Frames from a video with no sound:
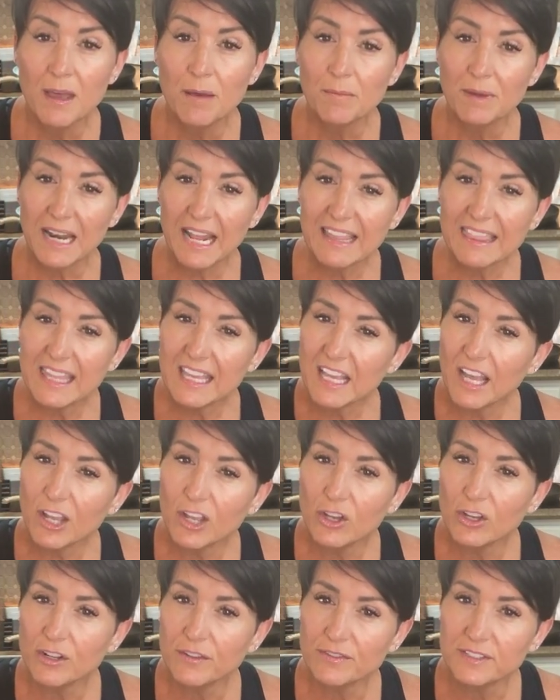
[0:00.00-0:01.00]
but I think I
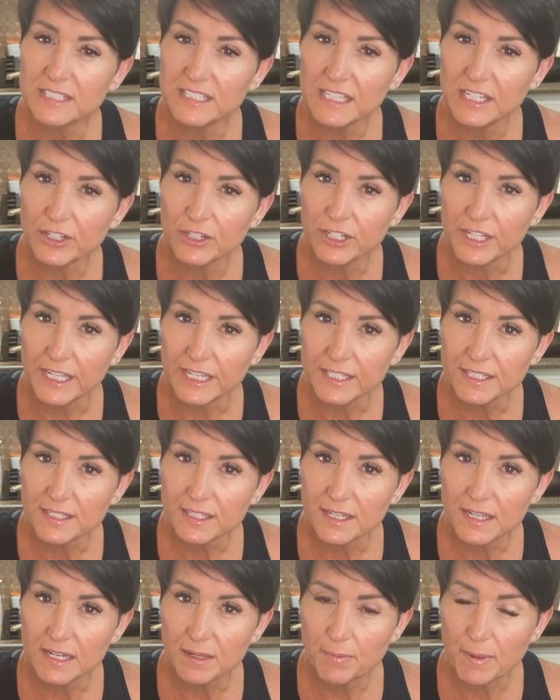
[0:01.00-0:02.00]
could have seared it
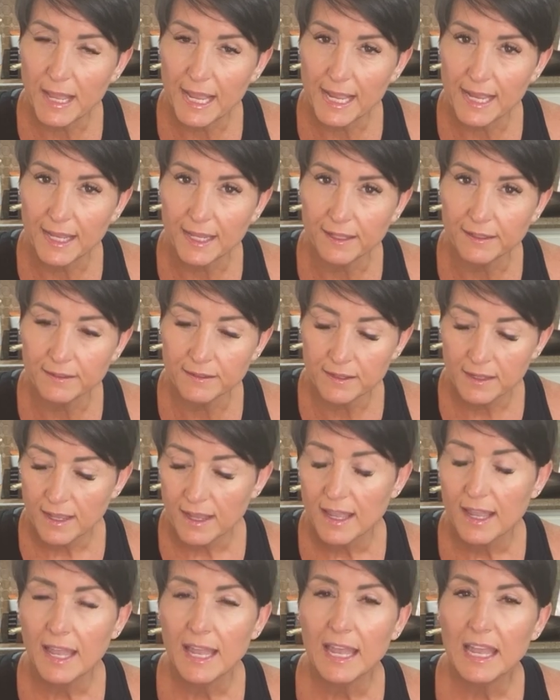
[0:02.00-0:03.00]
in a pan
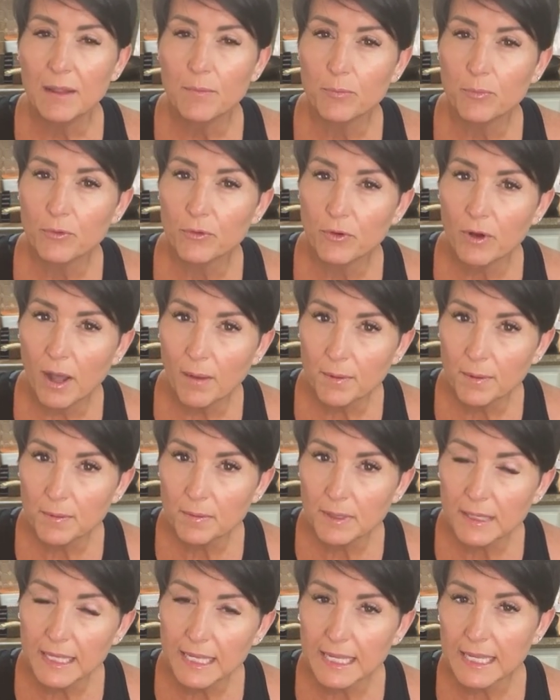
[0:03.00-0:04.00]
and
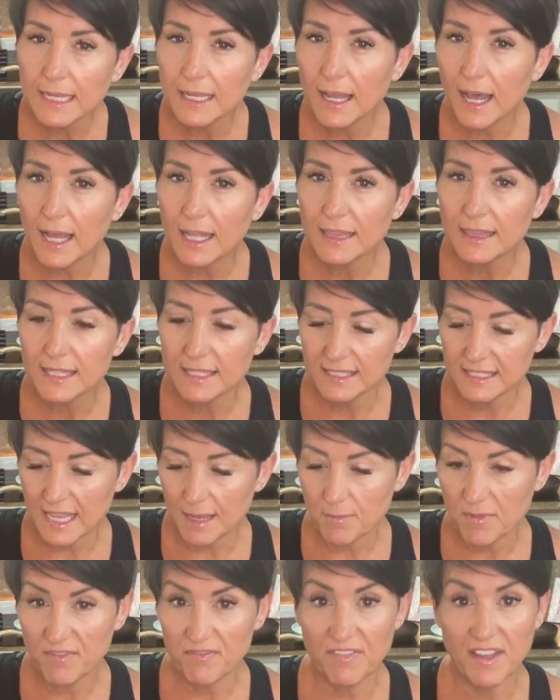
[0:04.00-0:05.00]
probably got the
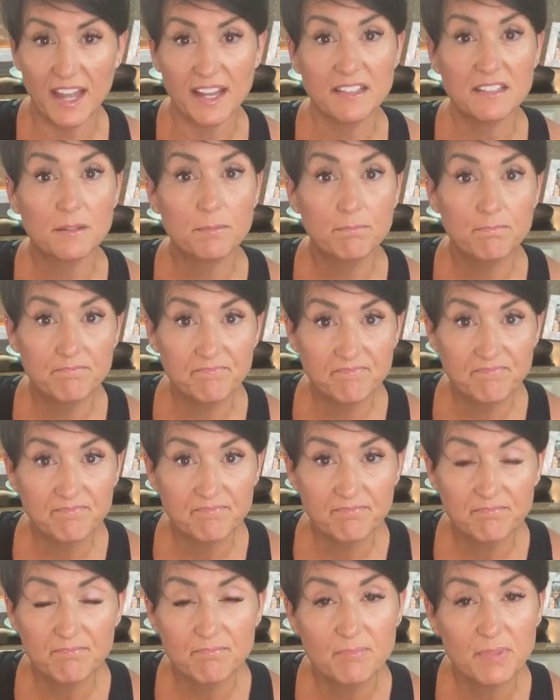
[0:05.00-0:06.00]
same effect.
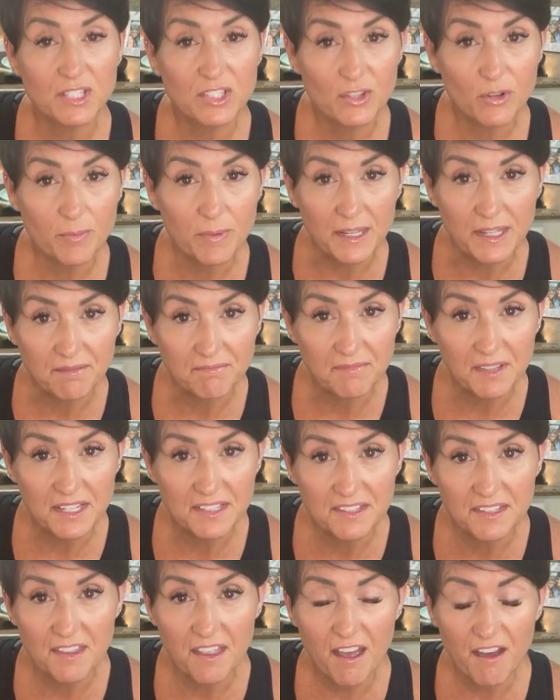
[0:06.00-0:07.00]
But so be it.
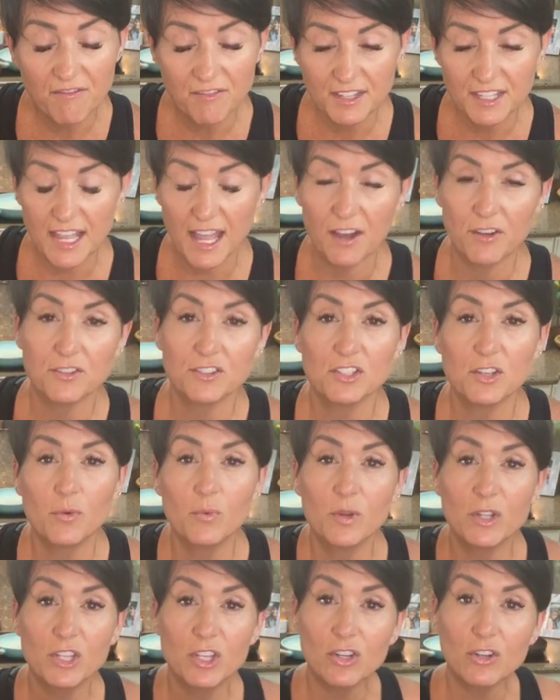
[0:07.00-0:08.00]
It's in the oven now. So
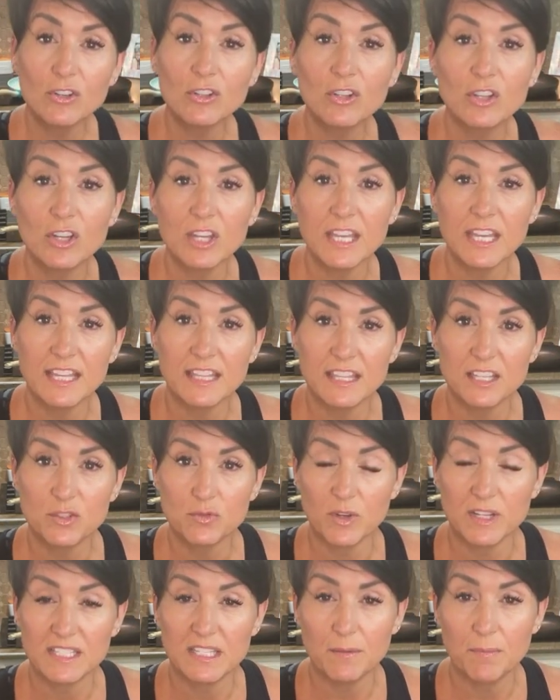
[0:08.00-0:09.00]
when you're looking at this
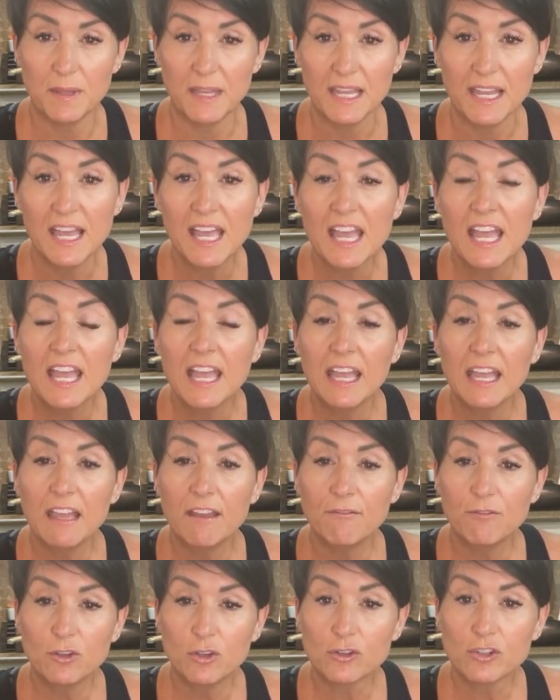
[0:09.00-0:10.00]
recipe,
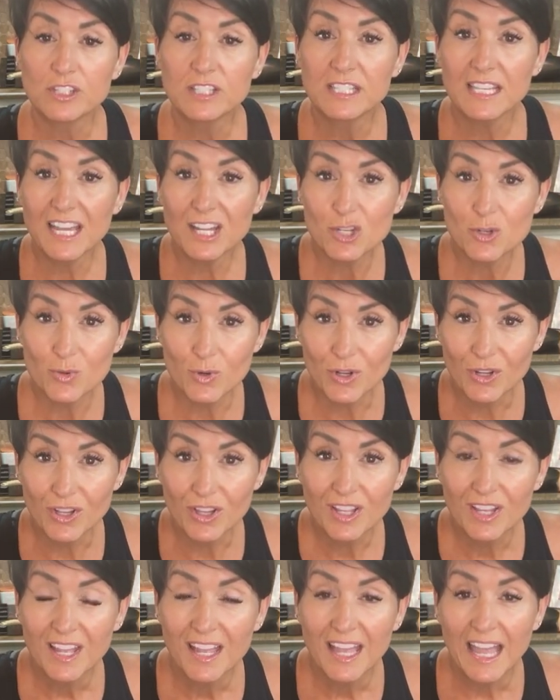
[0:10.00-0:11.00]
if your
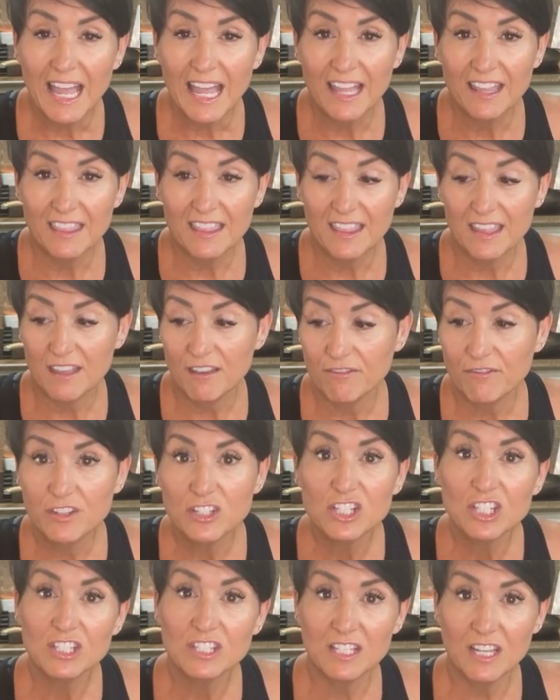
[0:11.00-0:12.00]
schedule and the
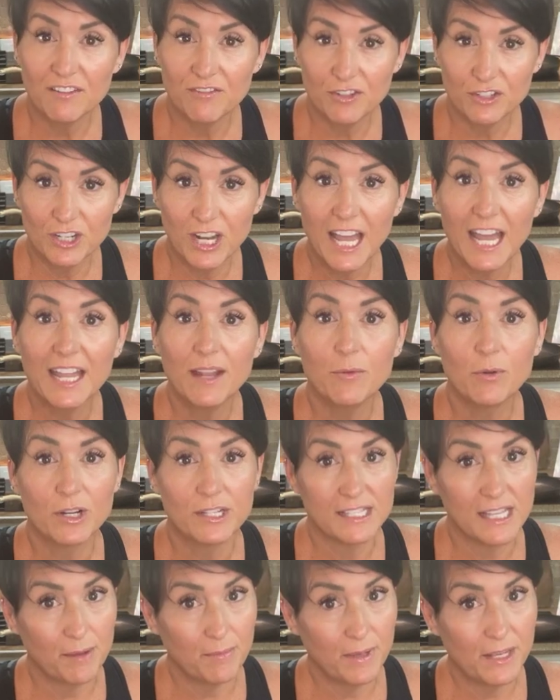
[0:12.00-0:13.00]
efficiency of your night
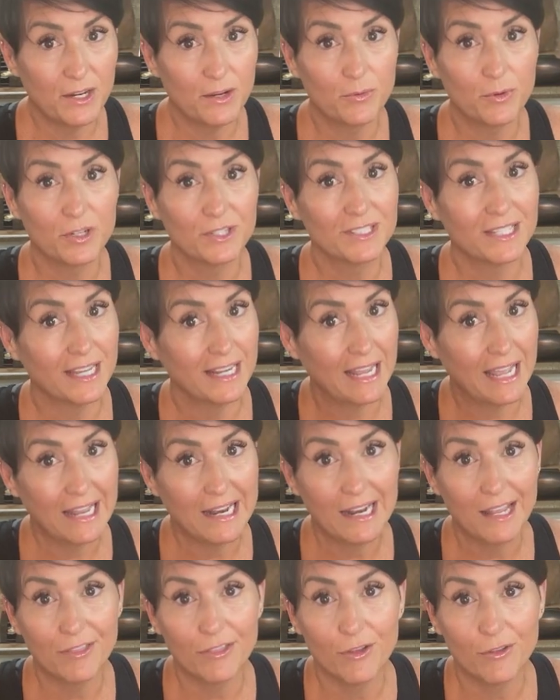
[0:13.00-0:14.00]
works out better, where it's like, I
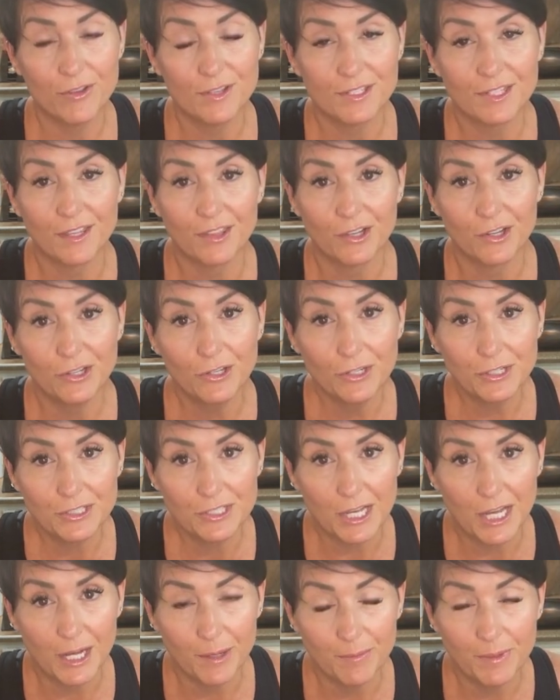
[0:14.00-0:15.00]
gotta throw this on the
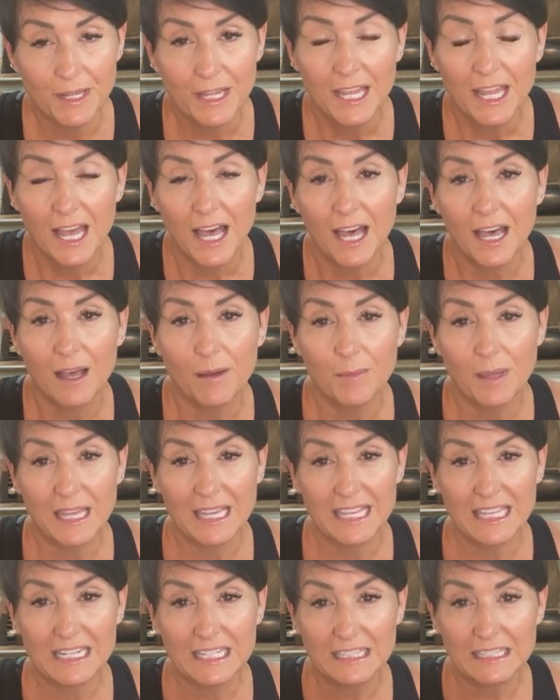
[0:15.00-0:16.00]
cooktop and
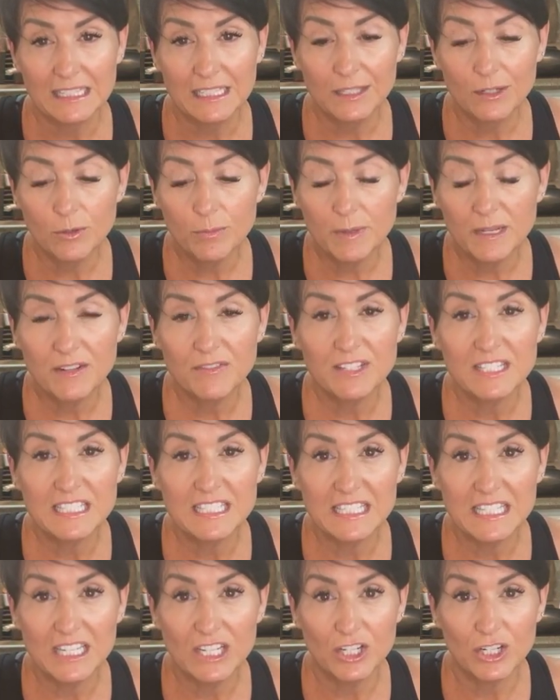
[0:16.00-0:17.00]
get a little bit of a
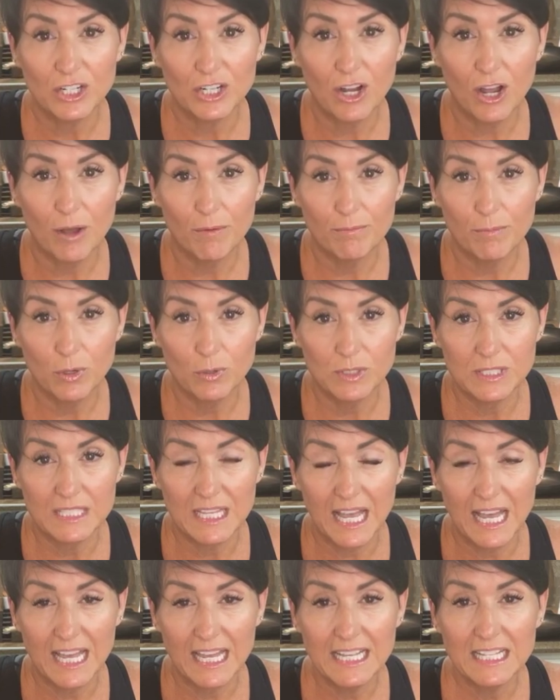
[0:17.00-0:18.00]
sear on both
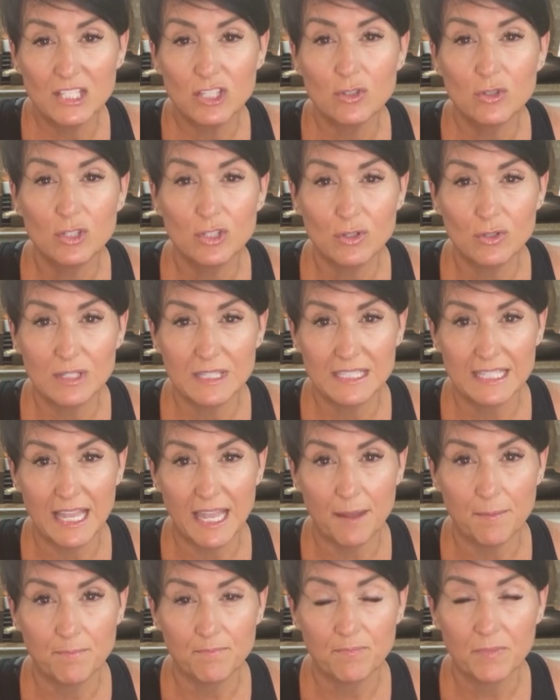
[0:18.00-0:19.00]
sides, you could do the
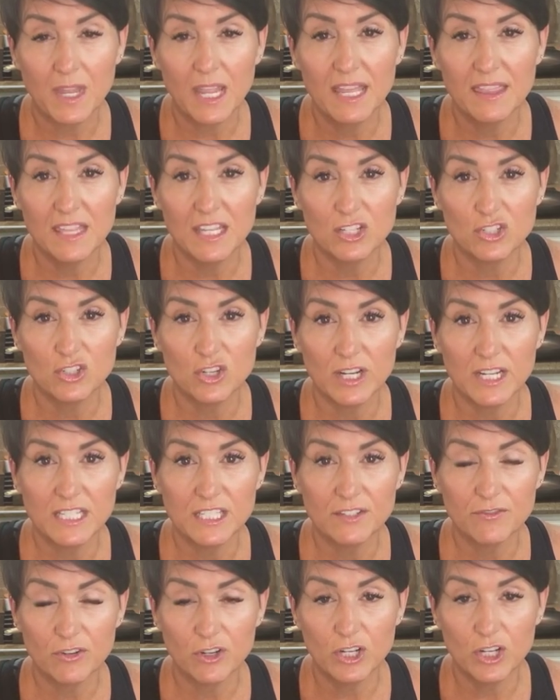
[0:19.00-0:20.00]
same and then
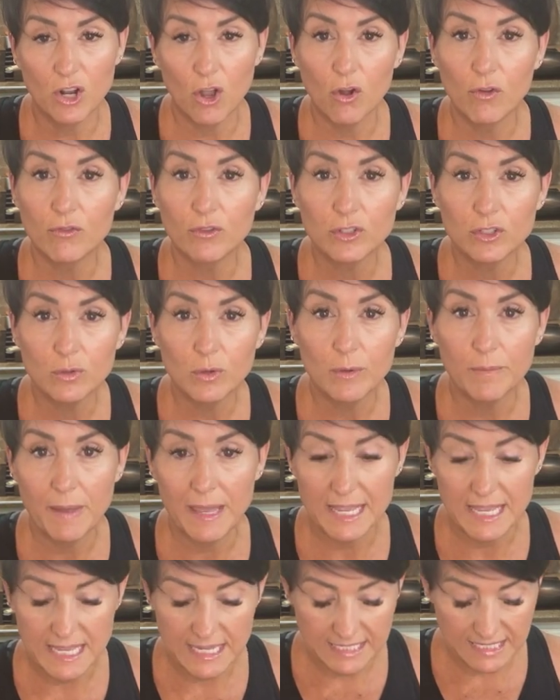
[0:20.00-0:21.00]
transfer it over to a
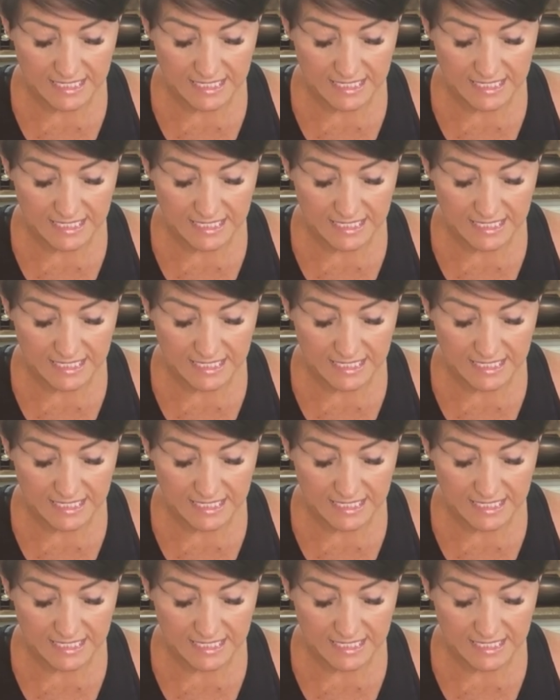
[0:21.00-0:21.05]
baking